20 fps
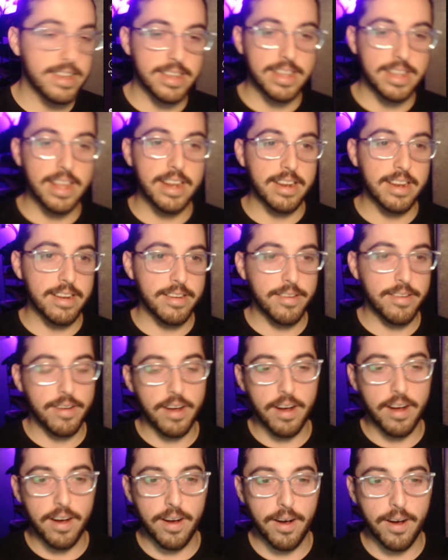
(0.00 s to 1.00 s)
didn't.
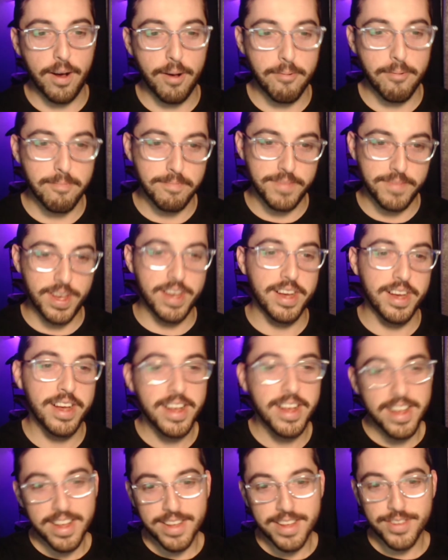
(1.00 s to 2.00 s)

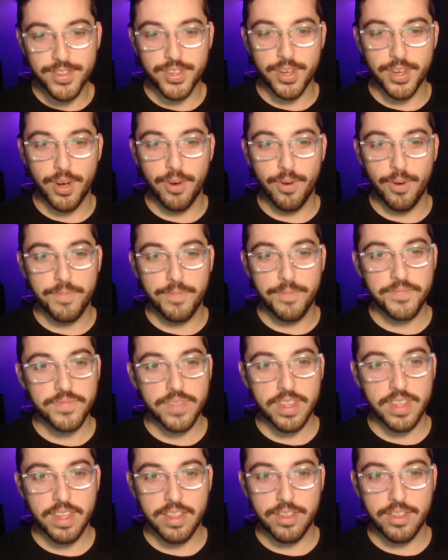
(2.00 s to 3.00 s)
So
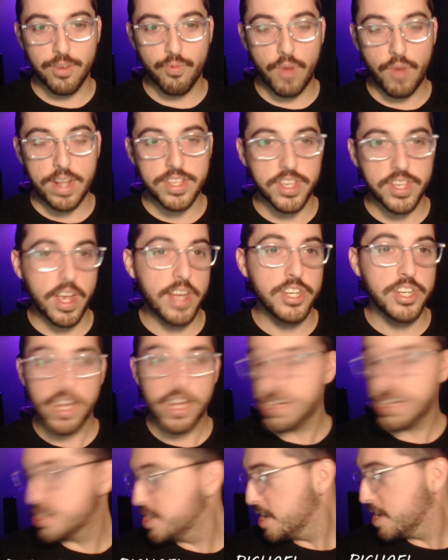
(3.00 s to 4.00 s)
the red side
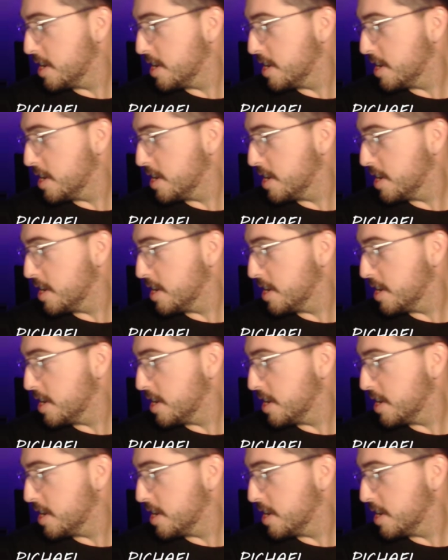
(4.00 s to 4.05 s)
Jinx didn't